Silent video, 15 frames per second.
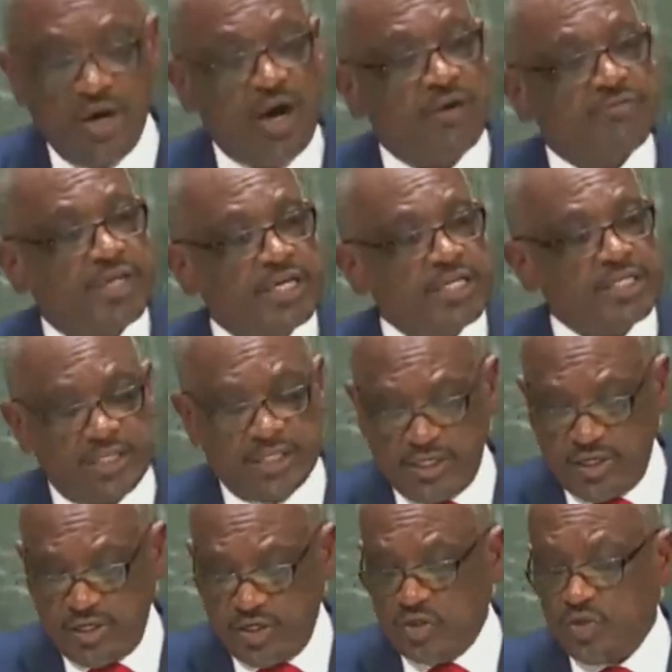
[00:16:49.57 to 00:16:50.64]
of this
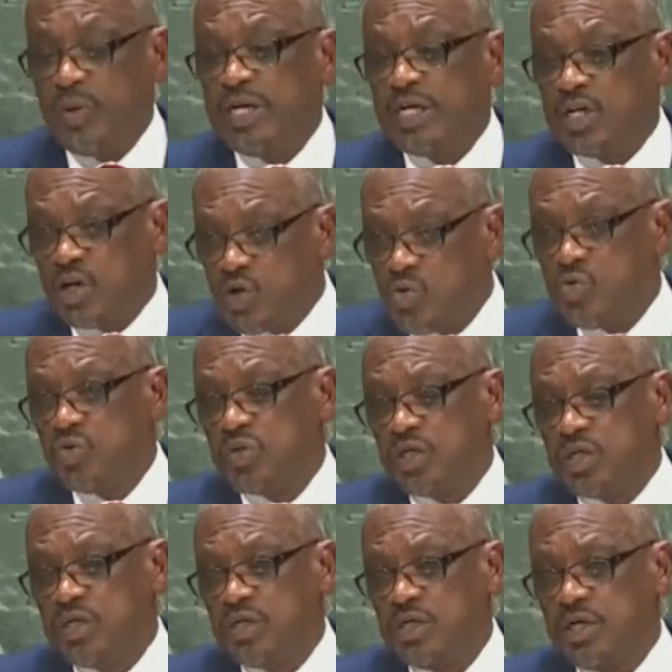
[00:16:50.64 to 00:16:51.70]
to
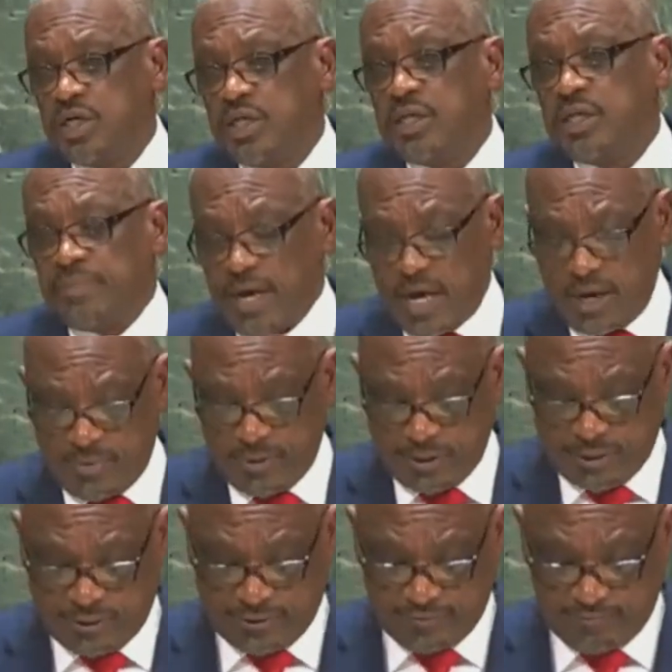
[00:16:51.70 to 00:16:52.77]
include the
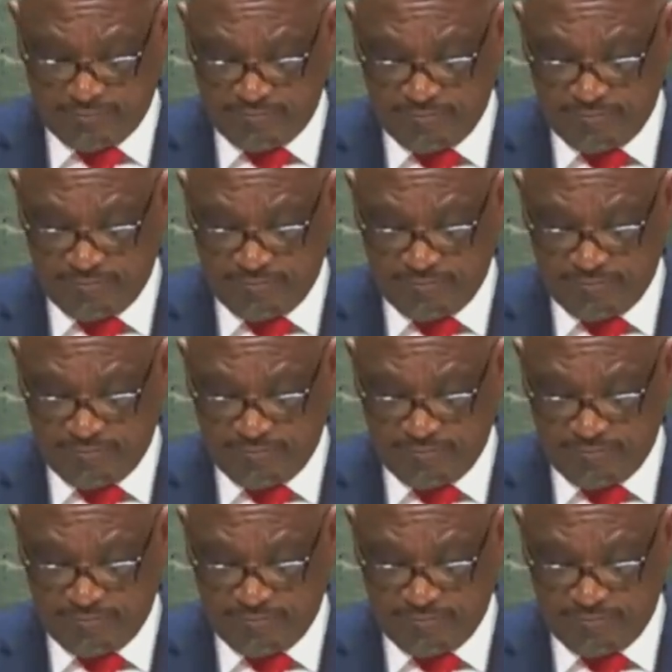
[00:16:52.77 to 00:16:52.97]
Bahamas.